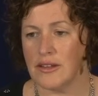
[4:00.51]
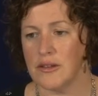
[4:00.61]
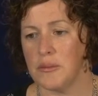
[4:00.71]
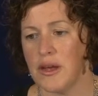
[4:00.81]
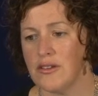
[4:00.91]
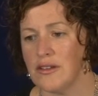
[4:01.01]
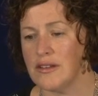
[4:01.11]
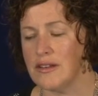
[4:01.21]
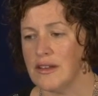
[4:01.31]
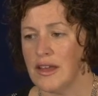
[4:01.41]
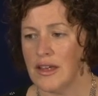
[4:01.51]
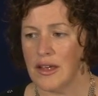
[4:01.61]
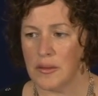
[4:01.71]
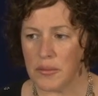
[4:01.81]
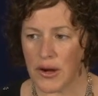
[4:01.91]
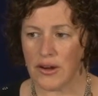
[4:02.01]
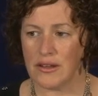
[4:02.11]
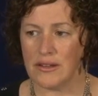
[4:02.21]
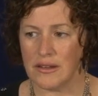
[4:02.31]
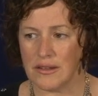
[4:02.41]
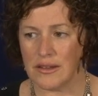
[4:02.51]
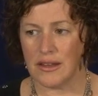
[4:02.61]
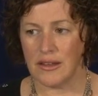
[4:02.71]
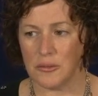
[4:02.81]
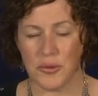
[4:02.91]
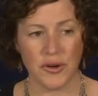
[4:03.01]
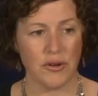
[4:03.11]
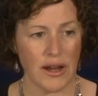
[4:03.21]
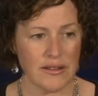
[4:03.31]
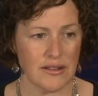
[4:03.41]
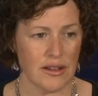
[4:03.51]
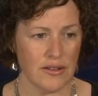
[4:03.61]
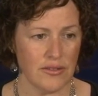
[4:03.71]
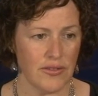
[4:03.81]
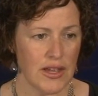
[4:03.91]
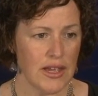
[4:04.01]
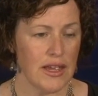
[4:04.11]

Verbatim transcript: to patients is, Parkinson's is progressive,